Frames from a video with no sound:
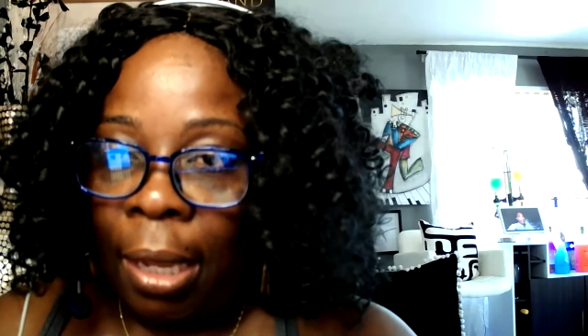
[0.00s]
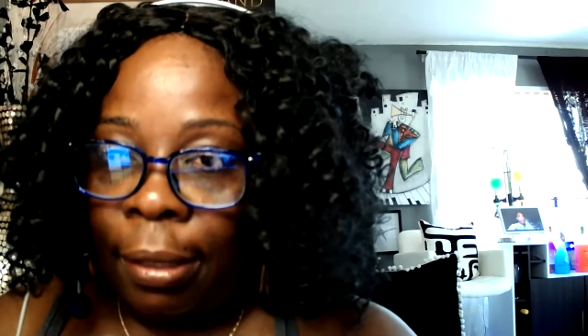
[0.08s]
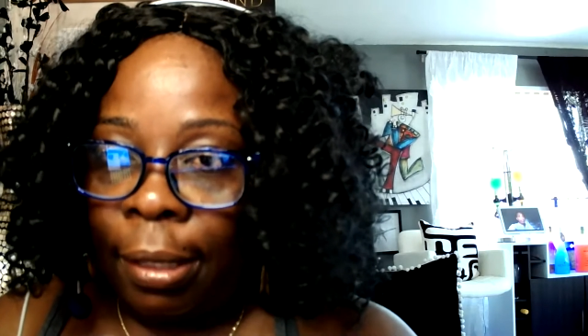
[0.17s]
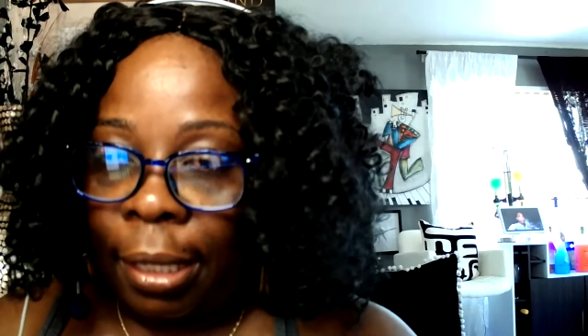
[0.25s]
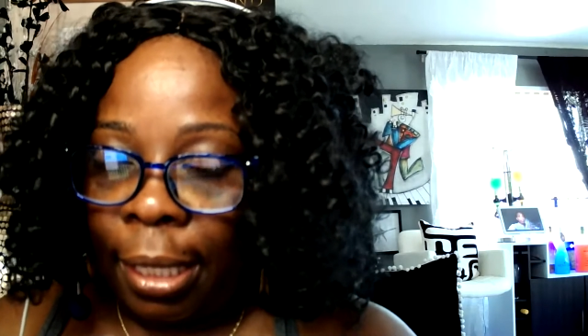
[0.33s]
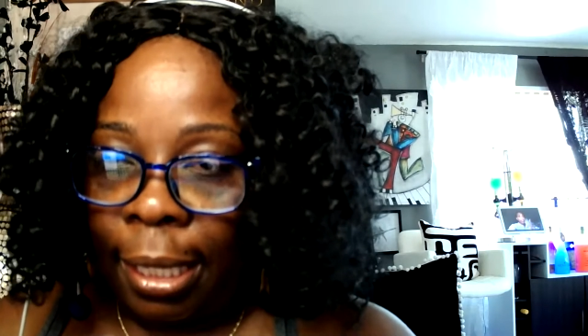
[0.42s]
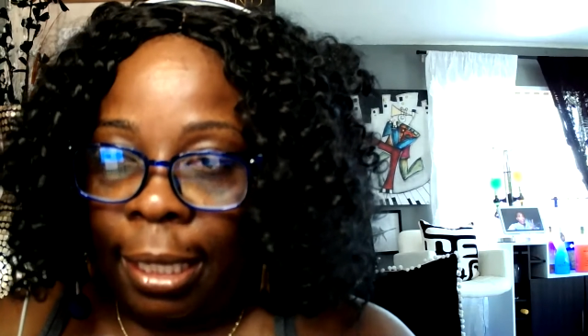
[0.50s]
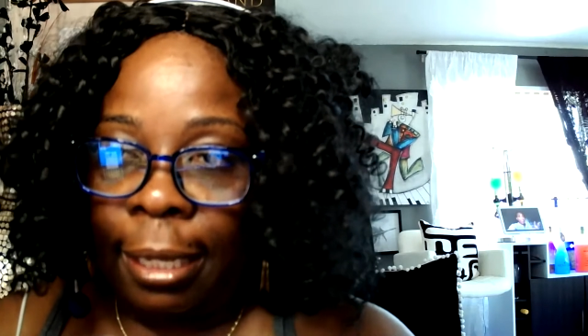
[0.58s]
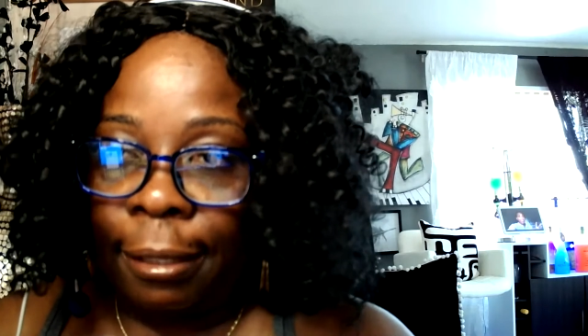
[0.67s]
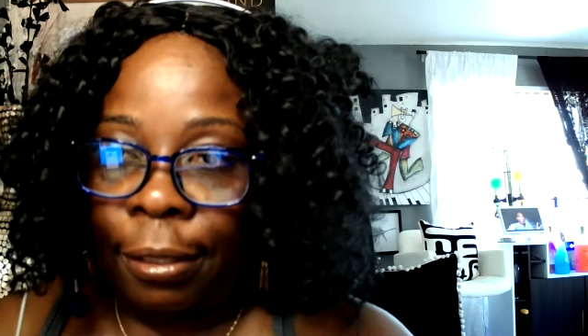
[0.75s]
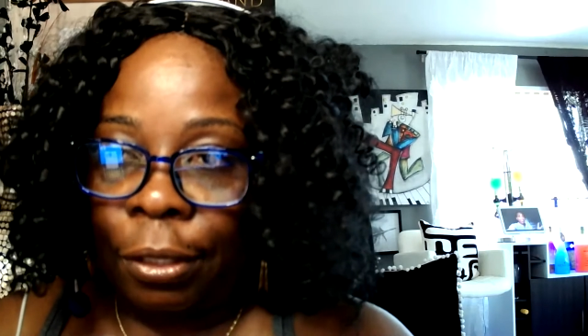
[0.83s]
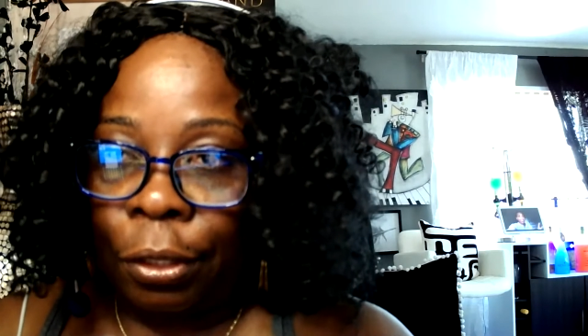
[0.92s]
The
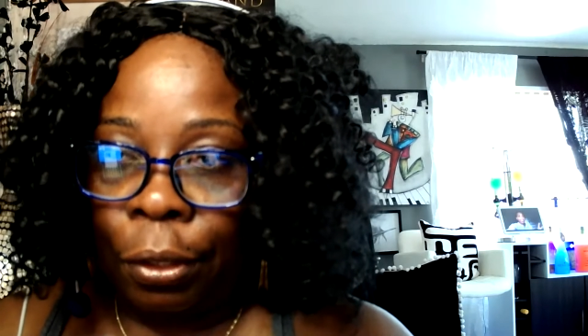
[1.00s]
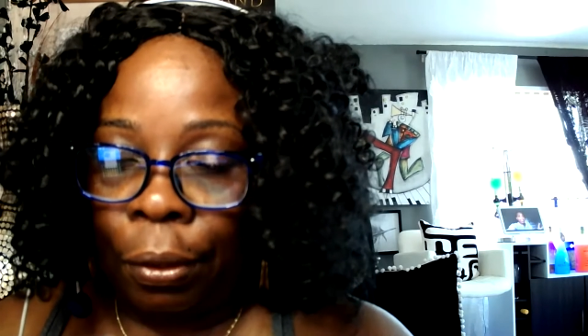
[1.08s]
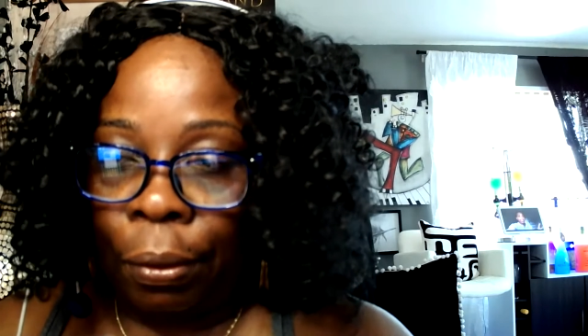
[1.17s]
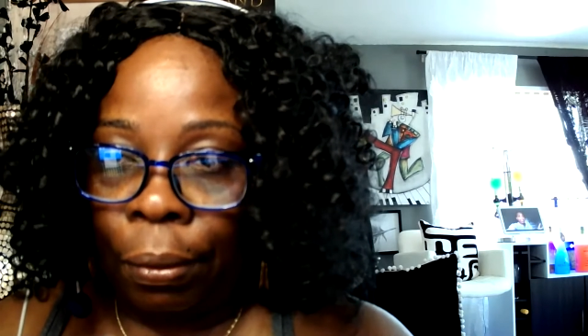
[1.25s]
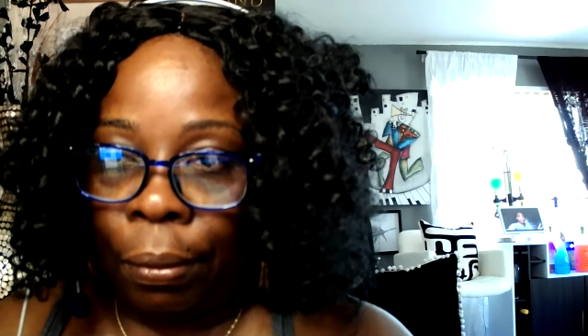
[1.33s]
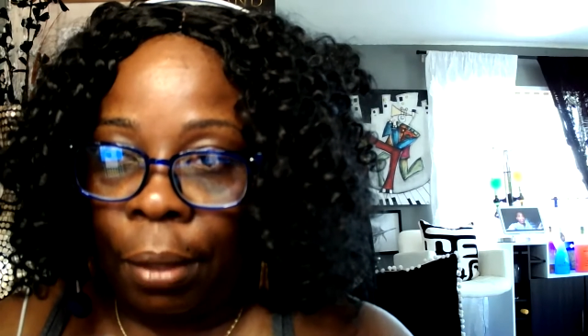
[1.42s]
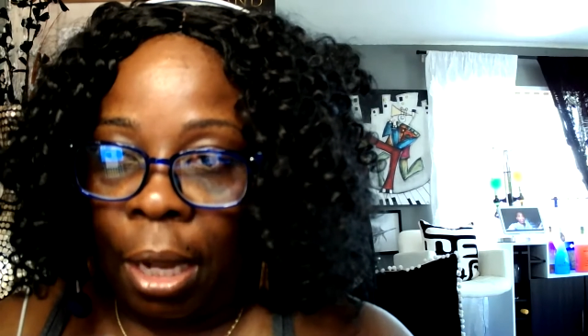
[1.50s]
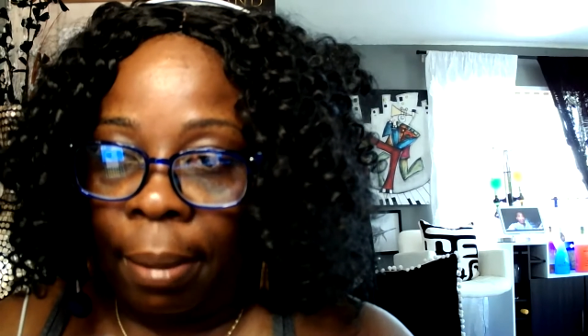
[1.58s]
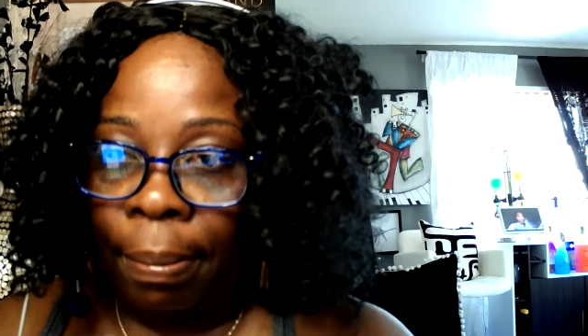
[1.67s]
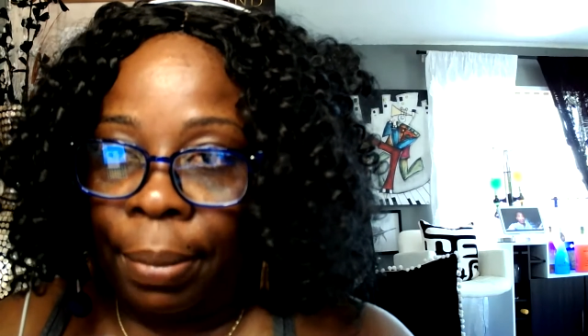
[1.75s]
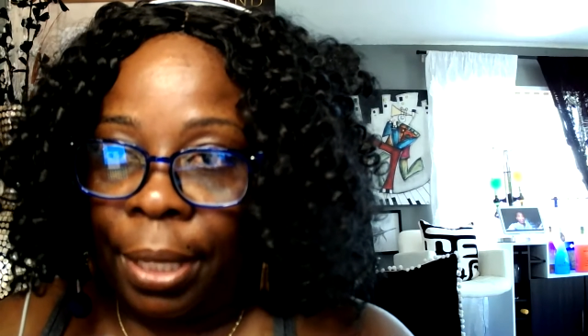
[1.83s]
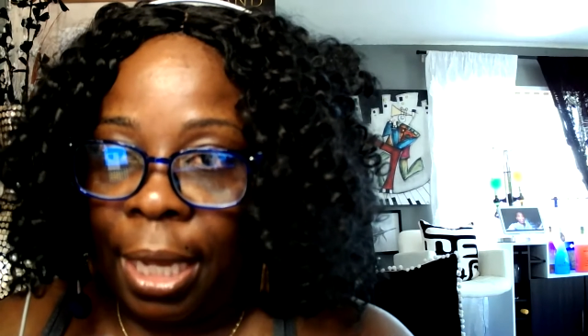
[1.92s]
key is to
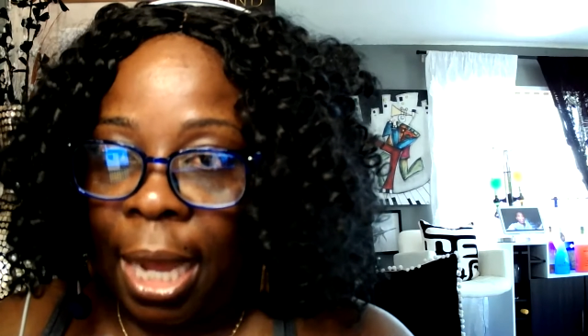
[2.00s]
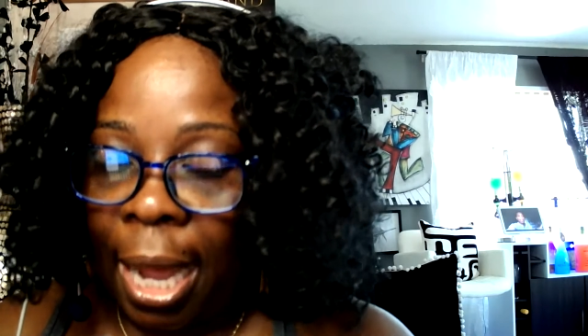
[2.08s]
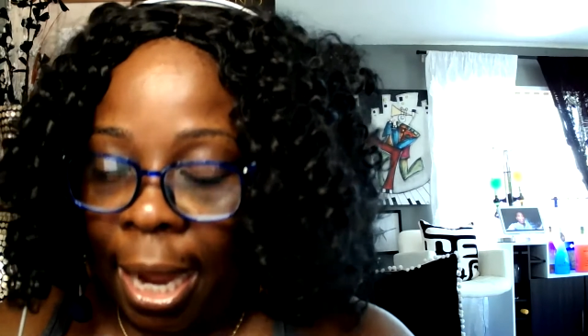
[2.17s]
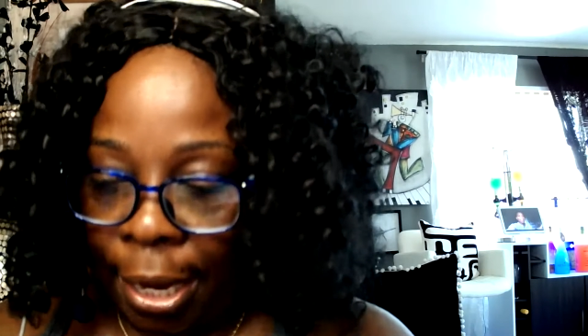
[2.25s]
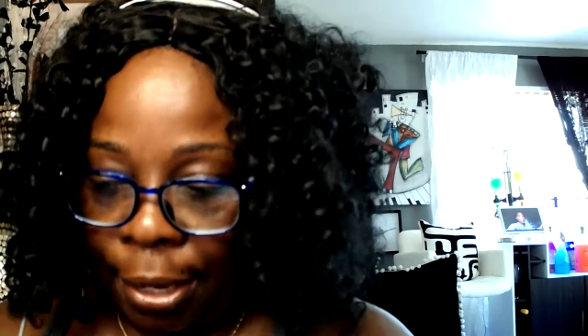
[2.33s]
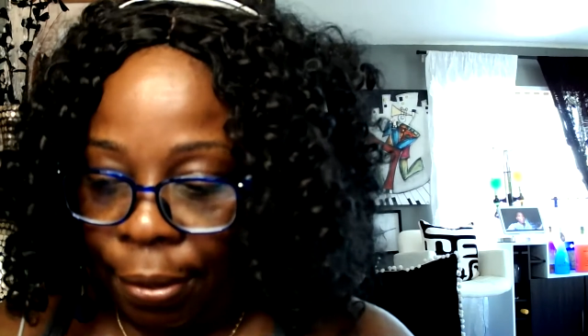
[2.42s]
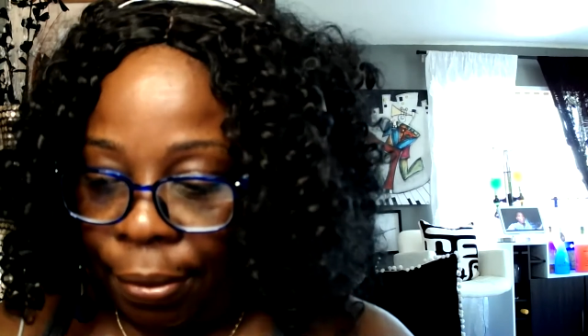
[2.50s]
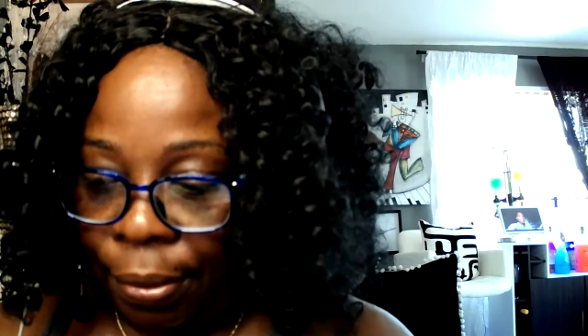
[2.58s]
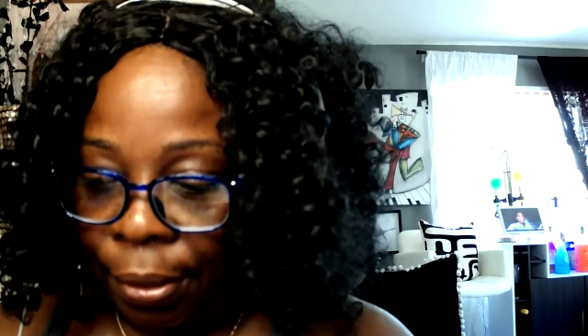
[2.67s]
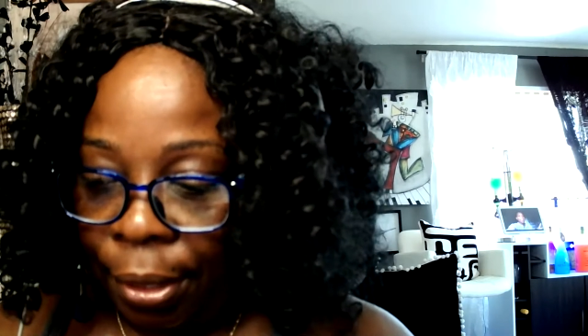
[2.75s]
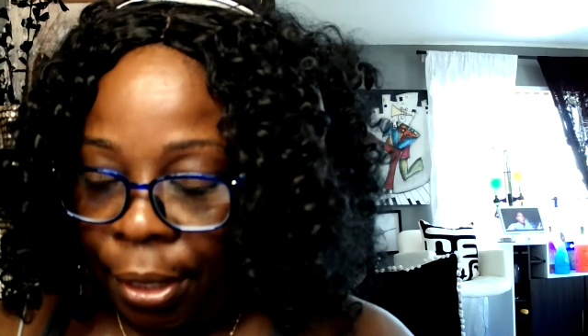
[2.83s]
be hired,